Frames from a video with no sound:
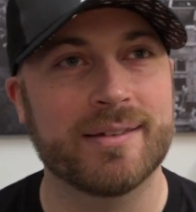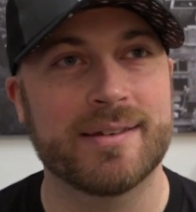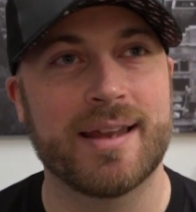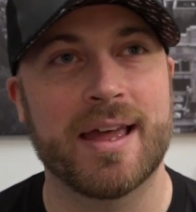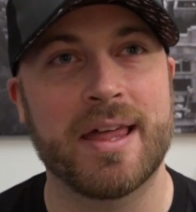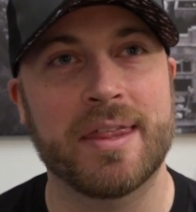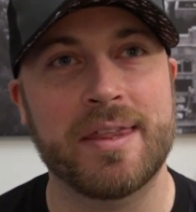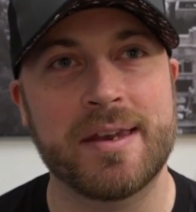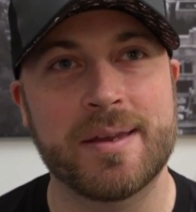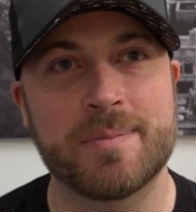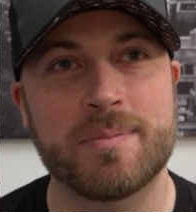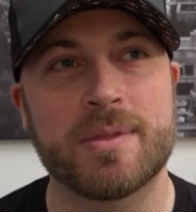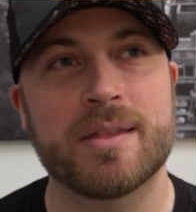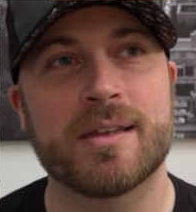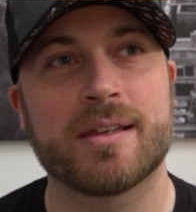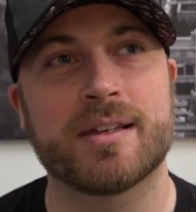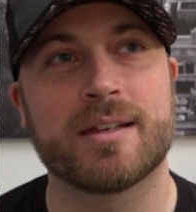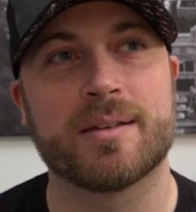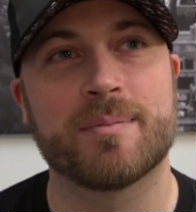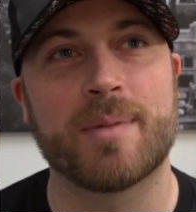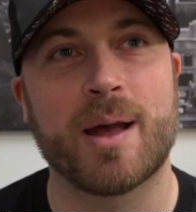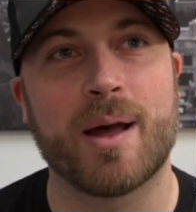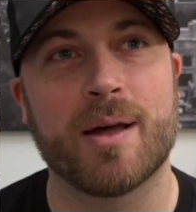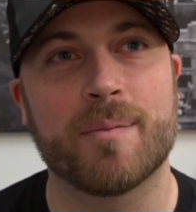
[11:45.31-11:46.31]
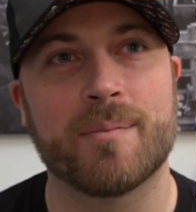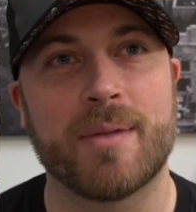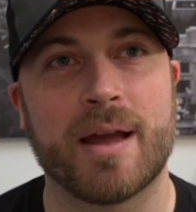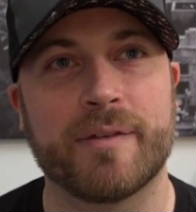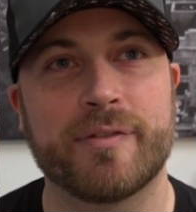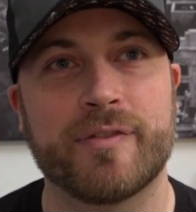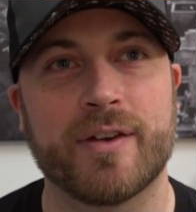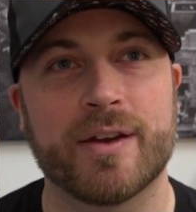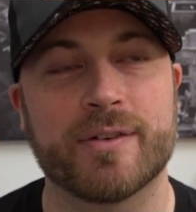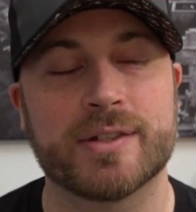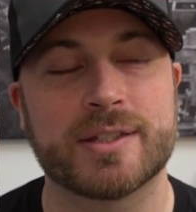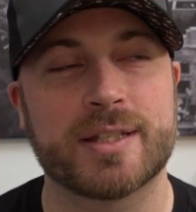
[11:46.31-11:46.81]
Now that I'm thinking about my
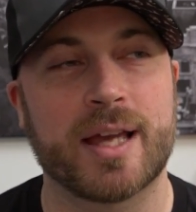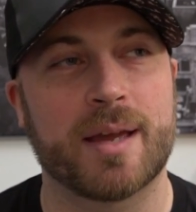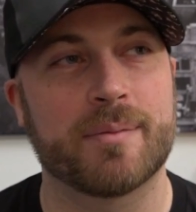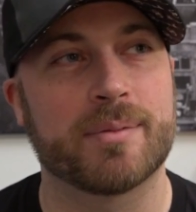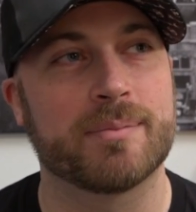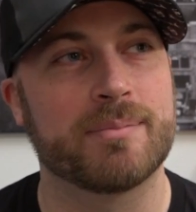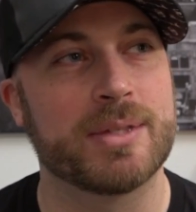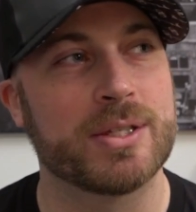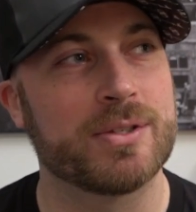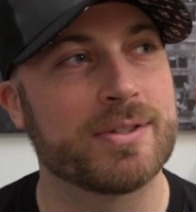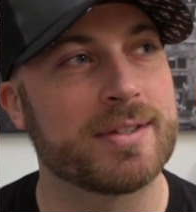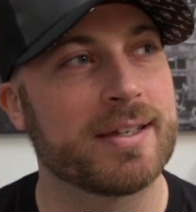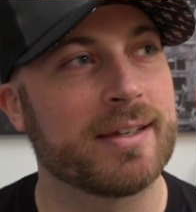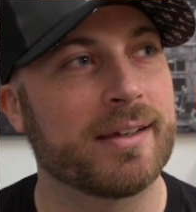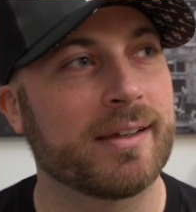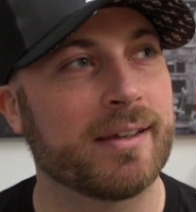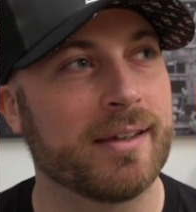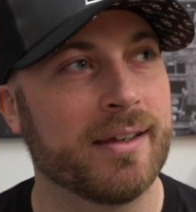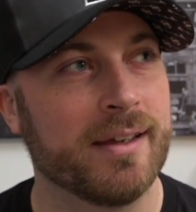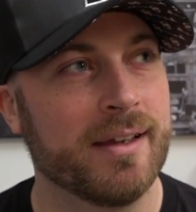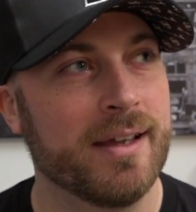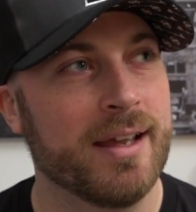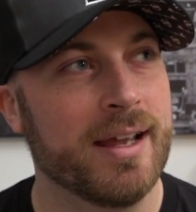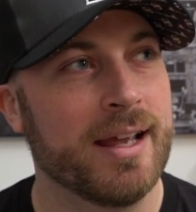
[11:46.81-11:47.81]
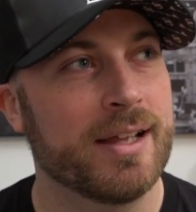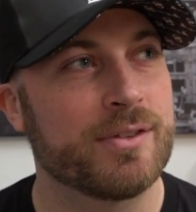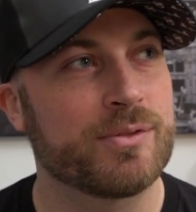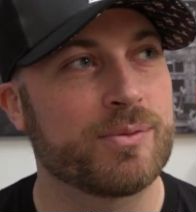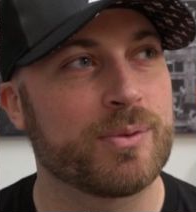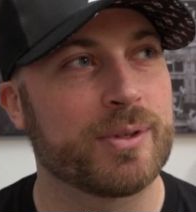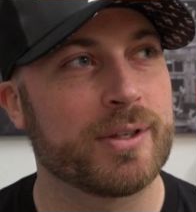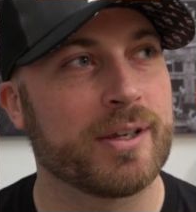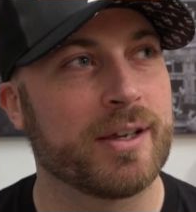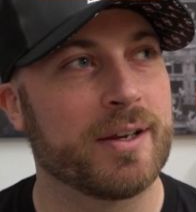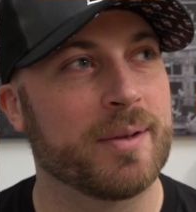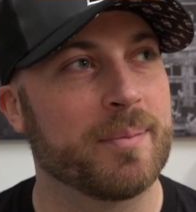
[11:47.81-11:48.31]
favorite type of music, it's
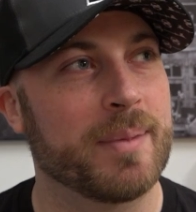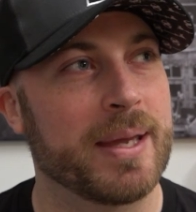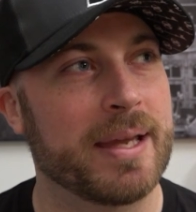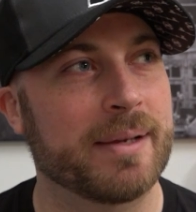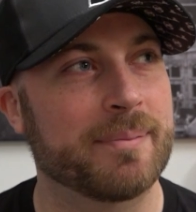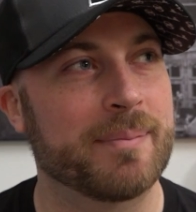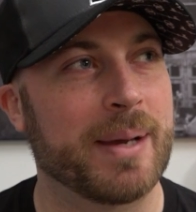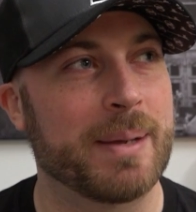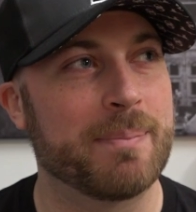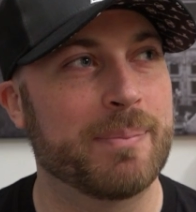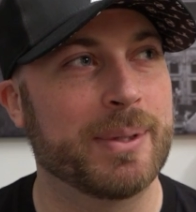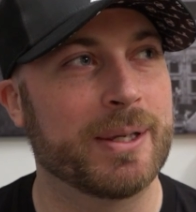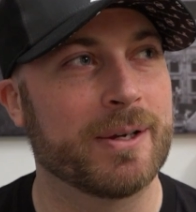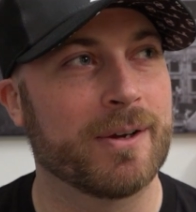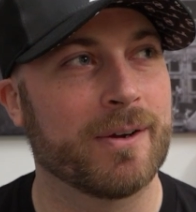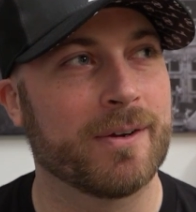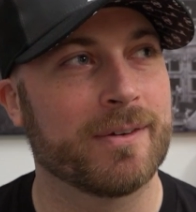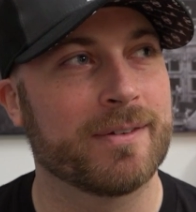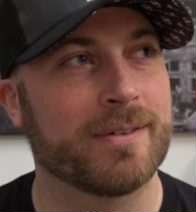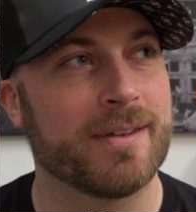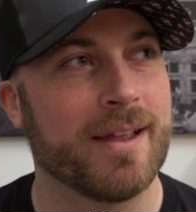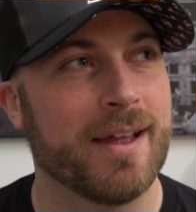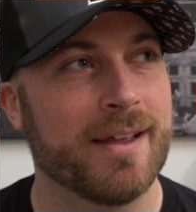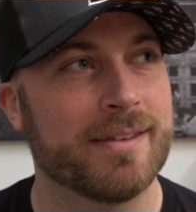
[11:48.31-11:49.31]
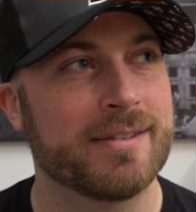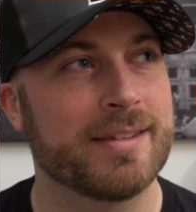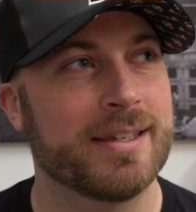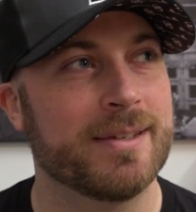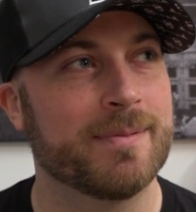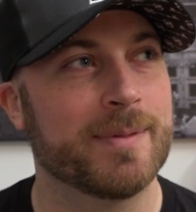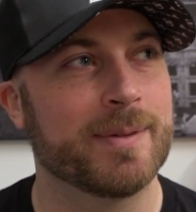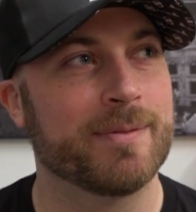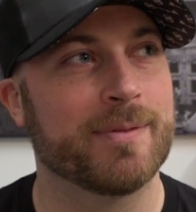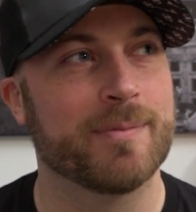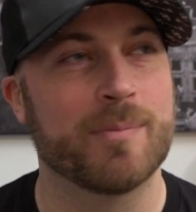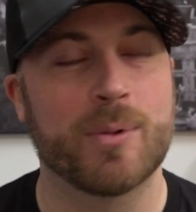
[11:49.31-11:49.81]
really going to make my beard seem
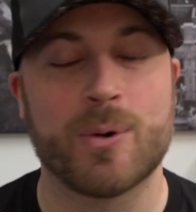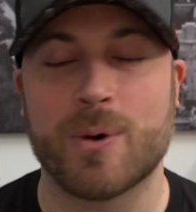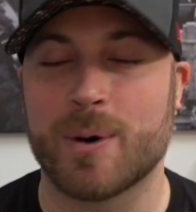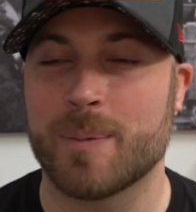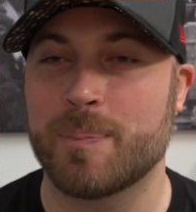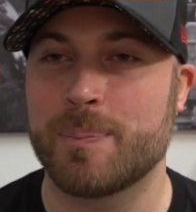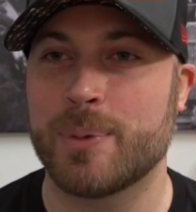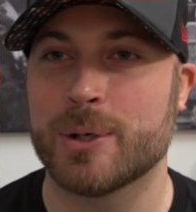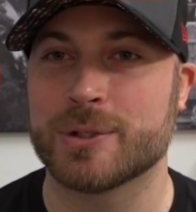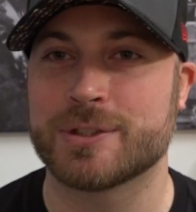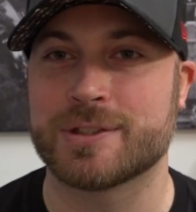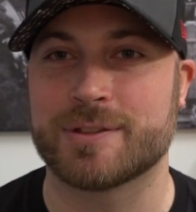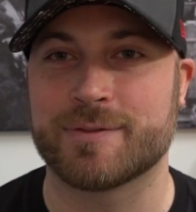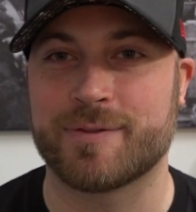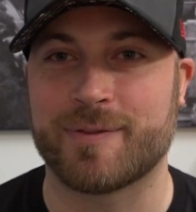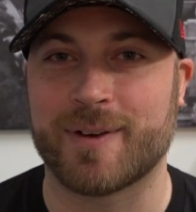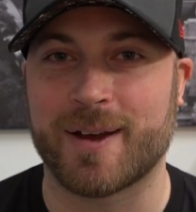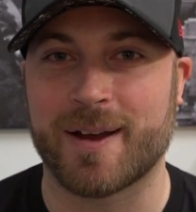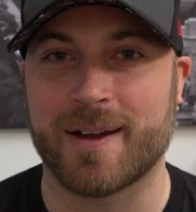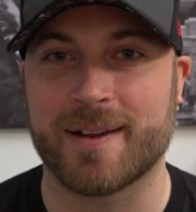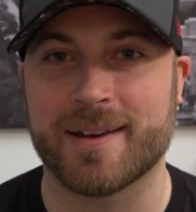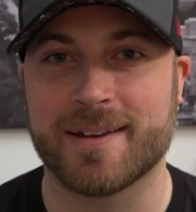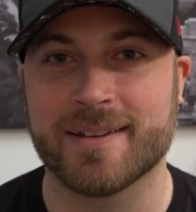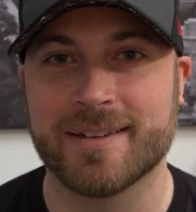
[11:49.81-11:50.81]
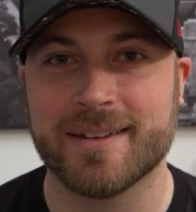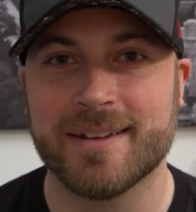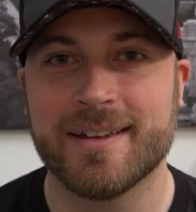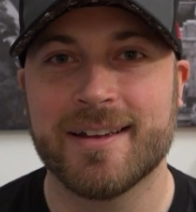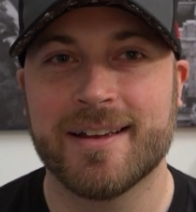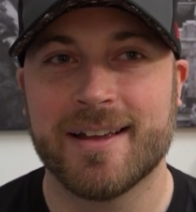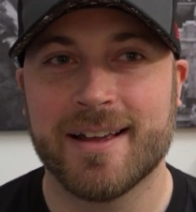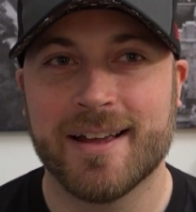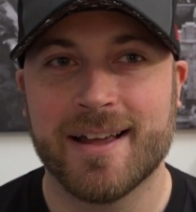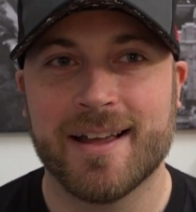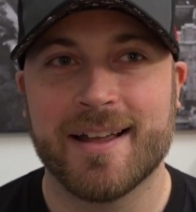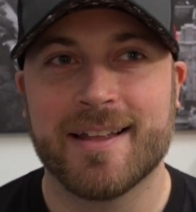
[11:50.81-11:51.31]
even more pussified.
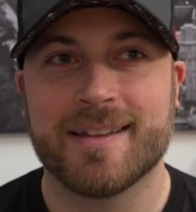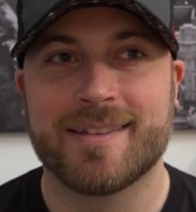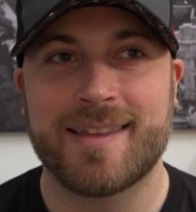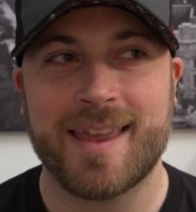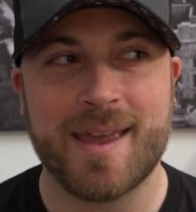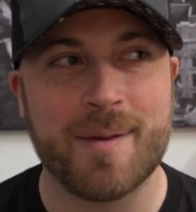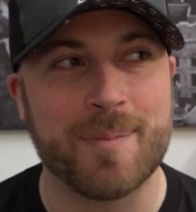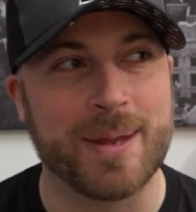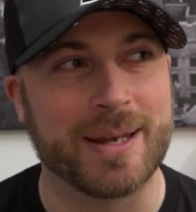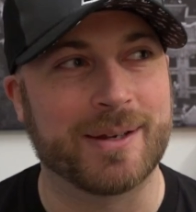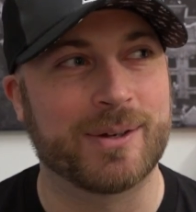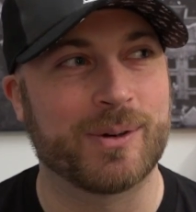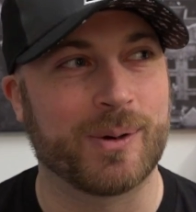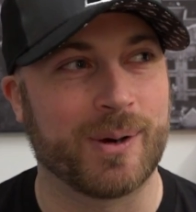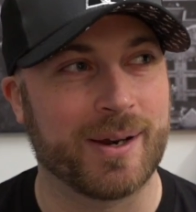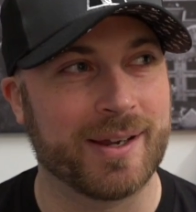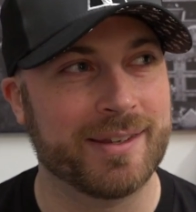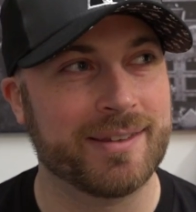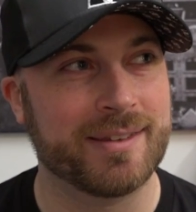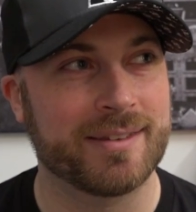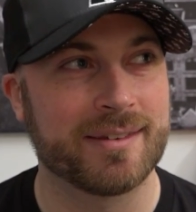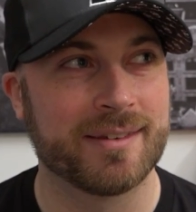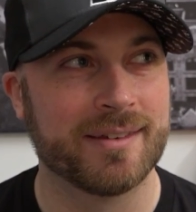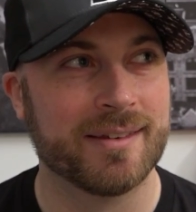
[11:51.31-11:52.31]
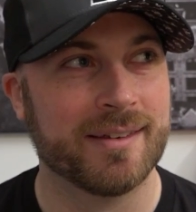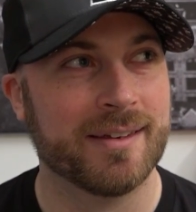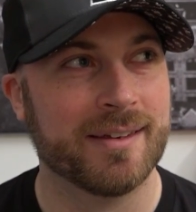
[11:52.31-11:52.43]
Damn it, Chris.